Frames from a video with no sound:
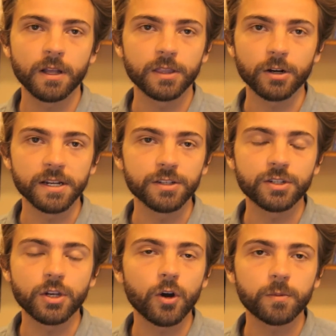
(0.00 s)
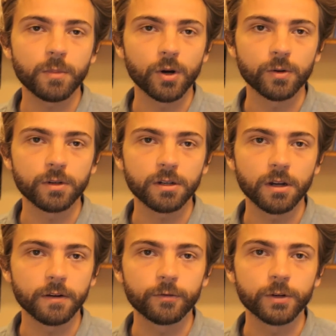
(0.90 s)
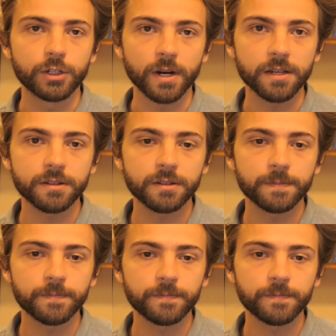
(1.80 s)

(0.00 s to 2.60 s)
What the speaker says: there is no mode of redress.